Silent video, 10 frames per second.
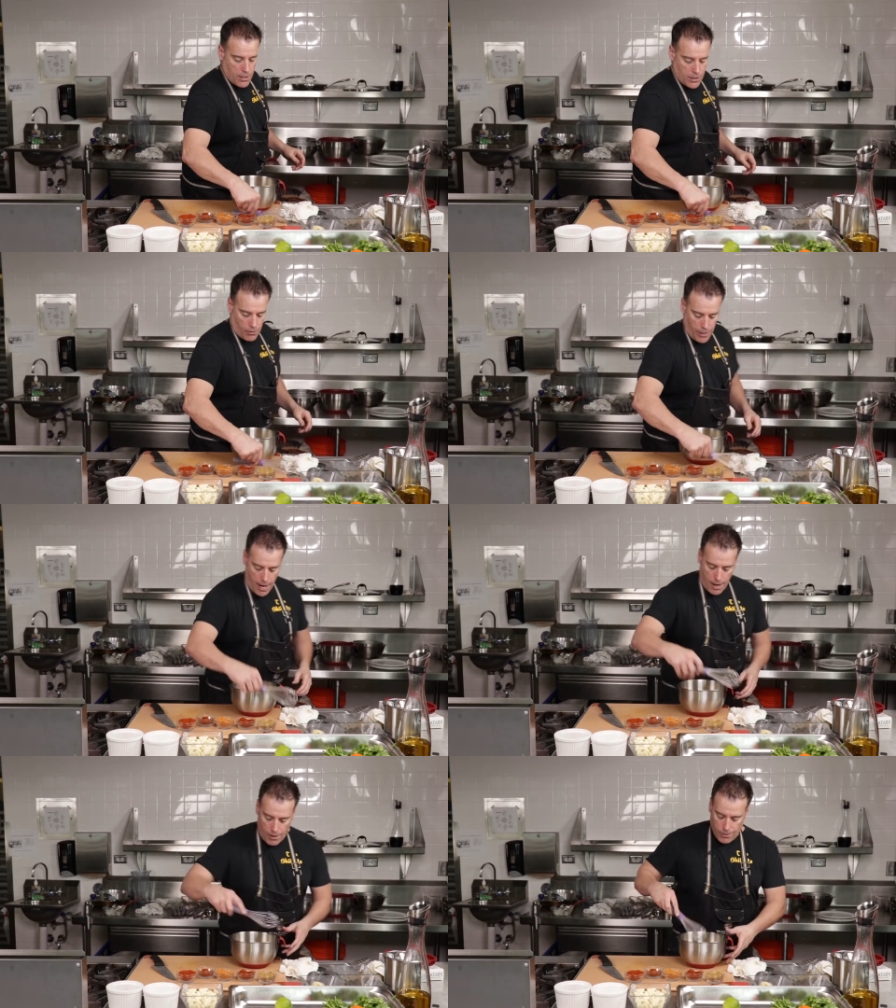So
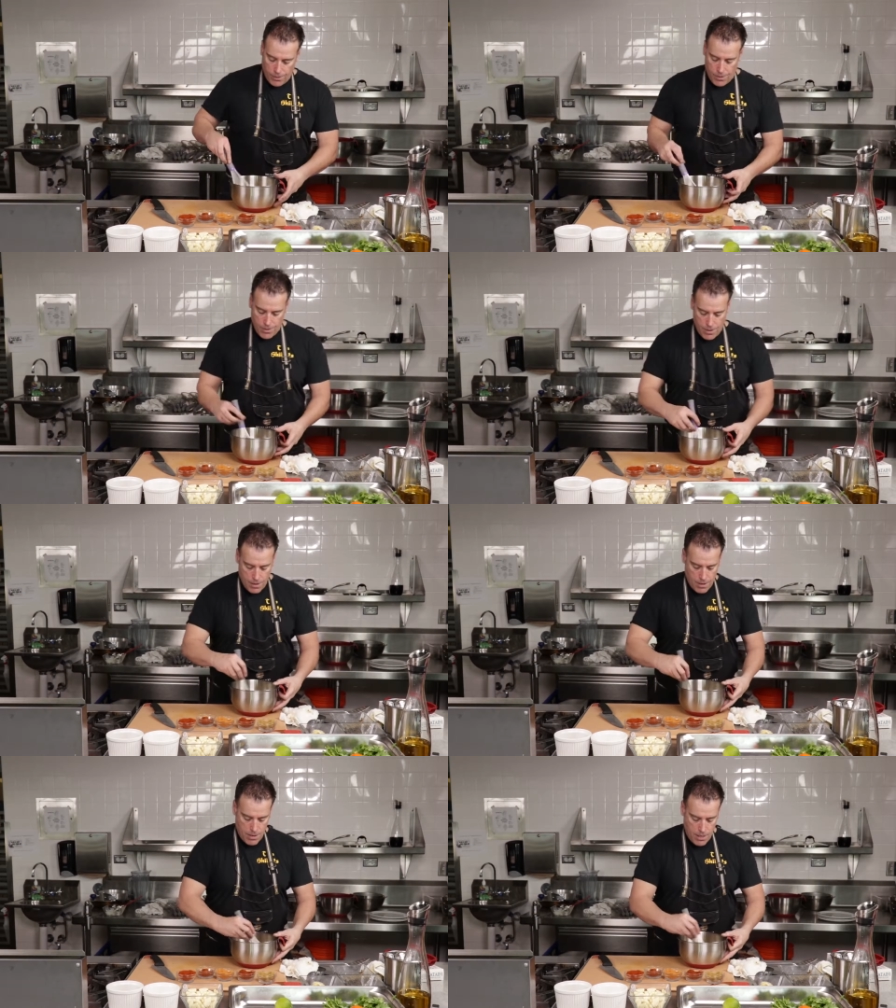now
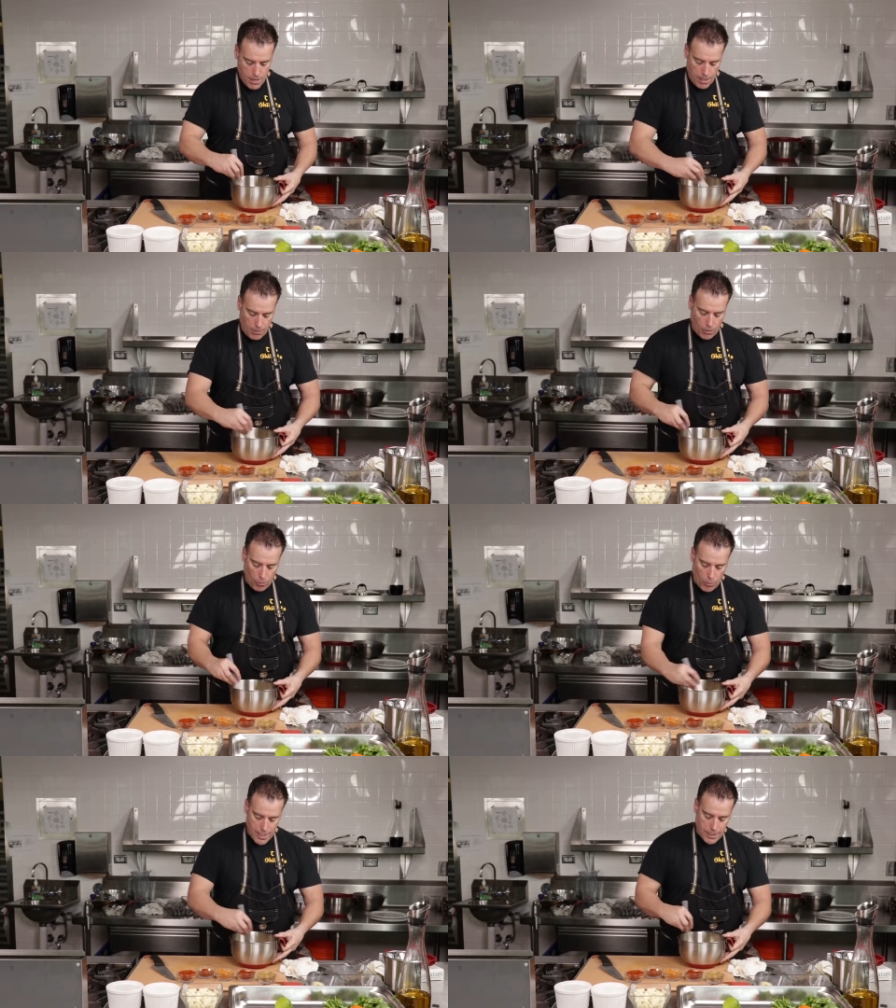I'm going to
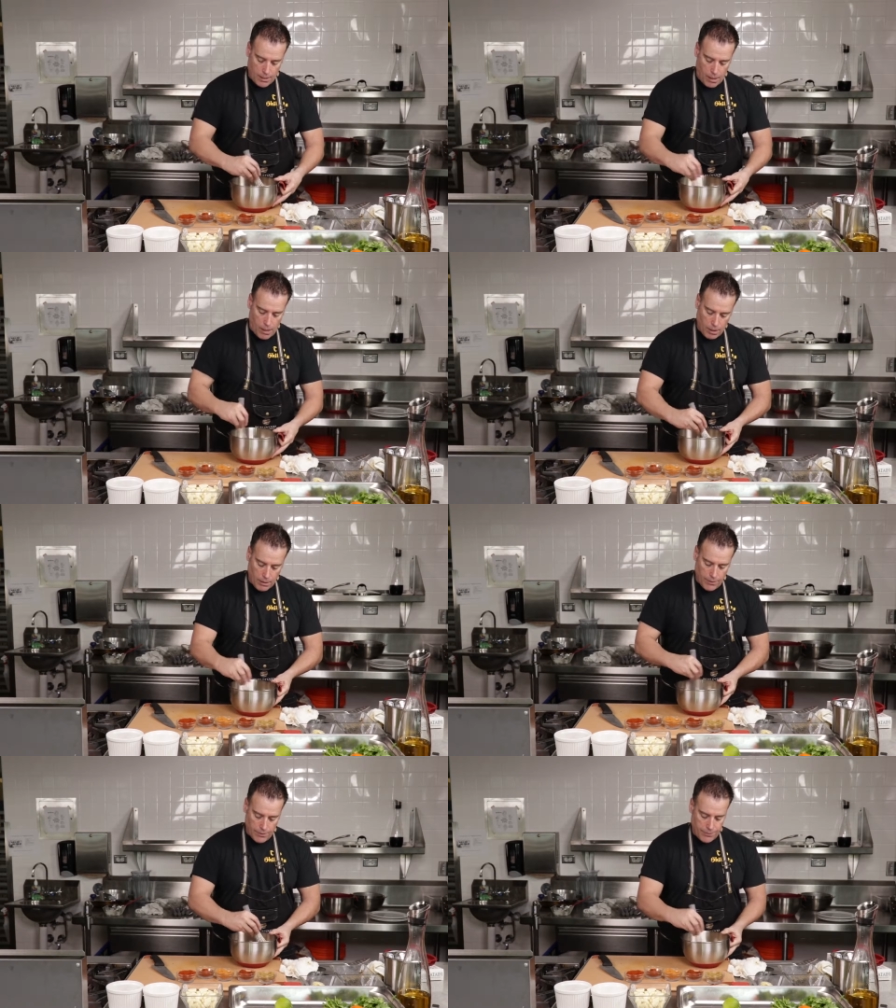whisk
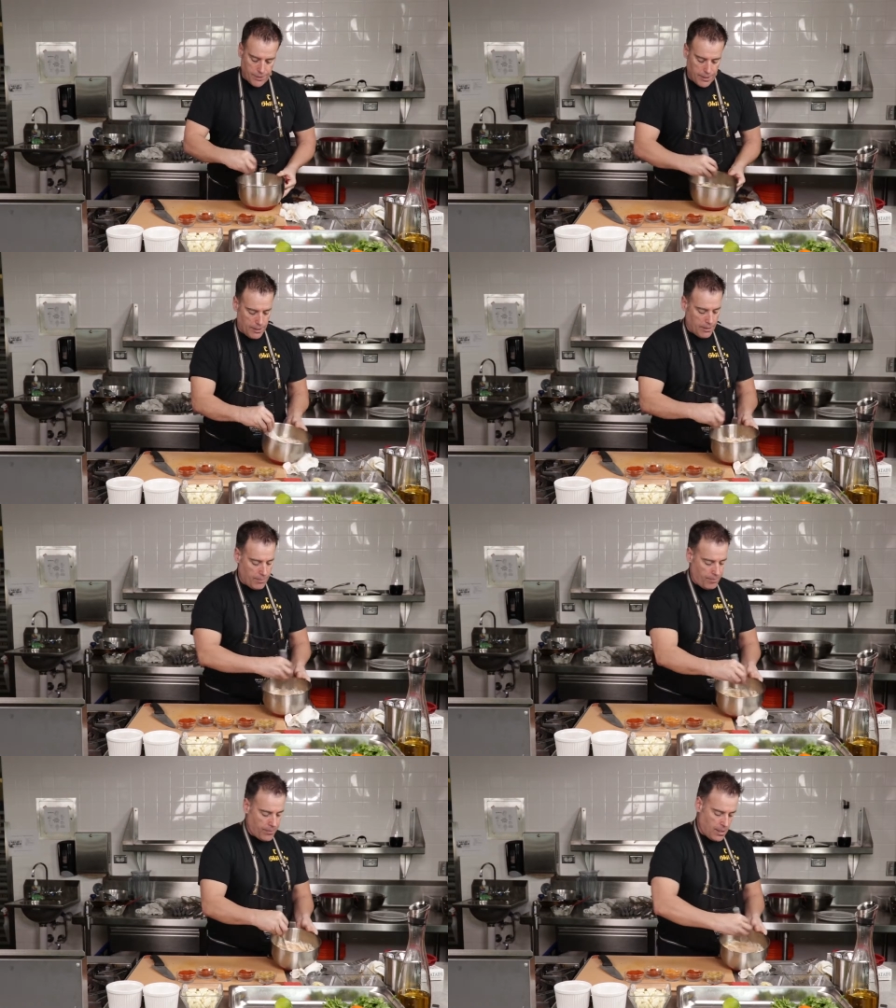all of the
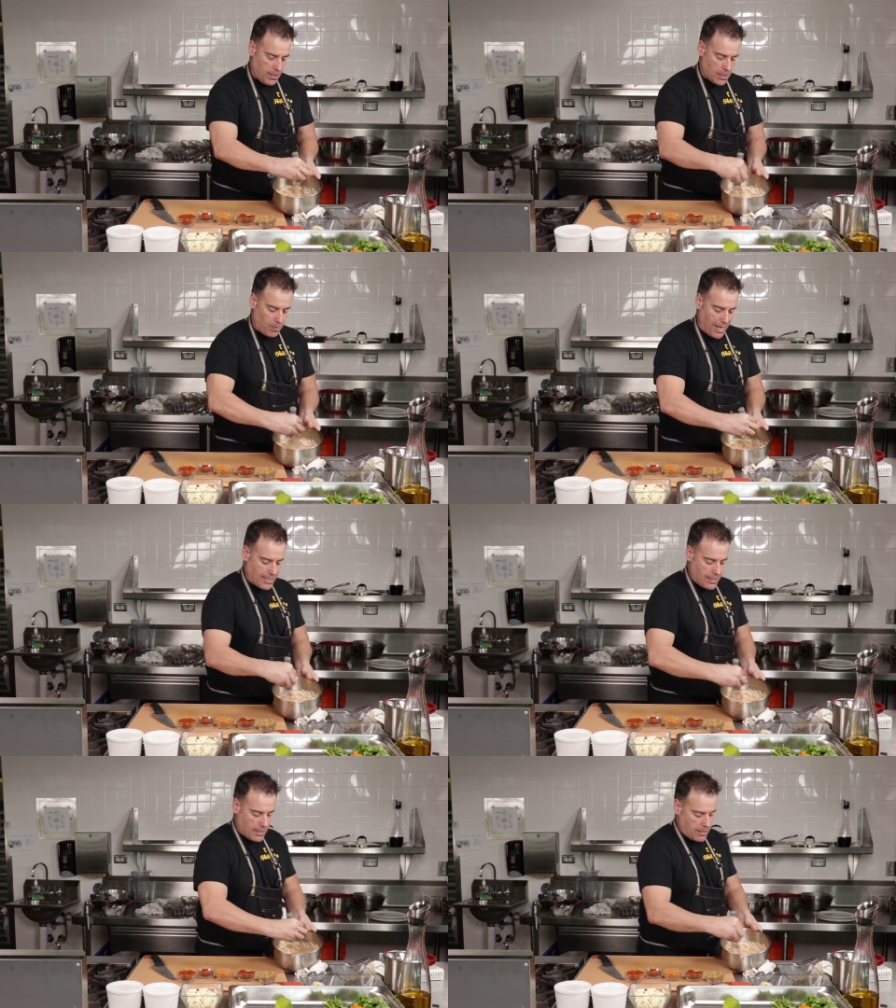
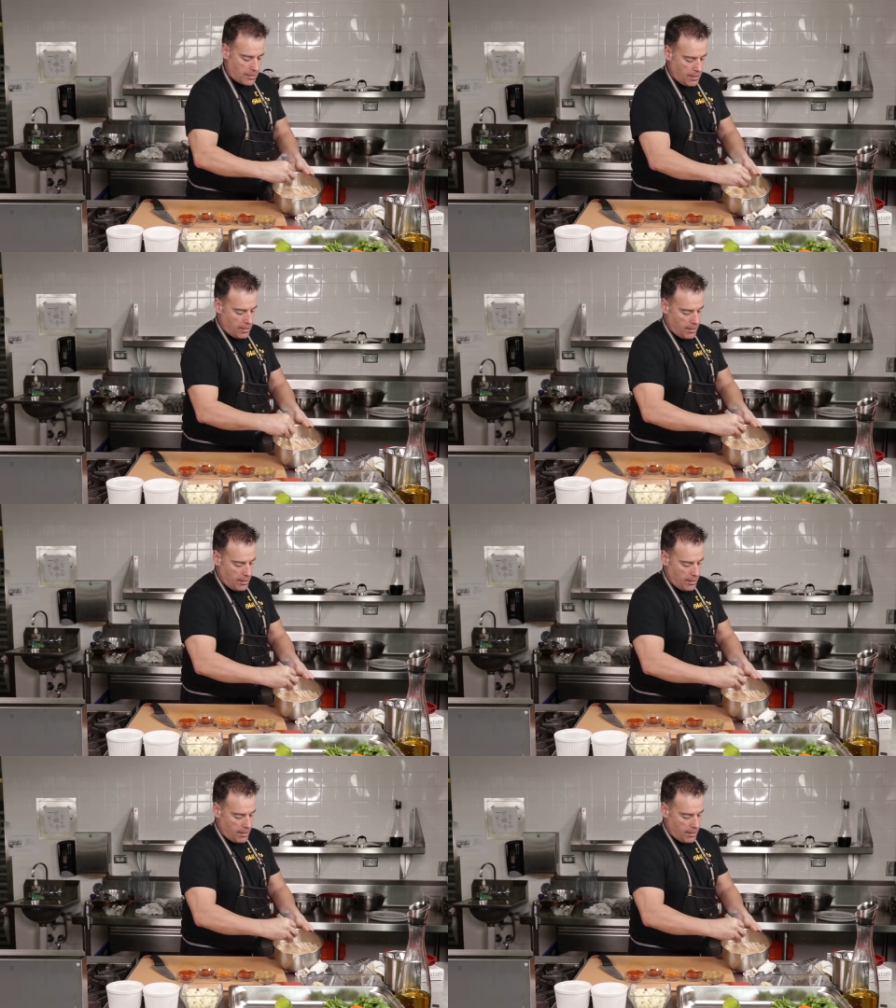spices,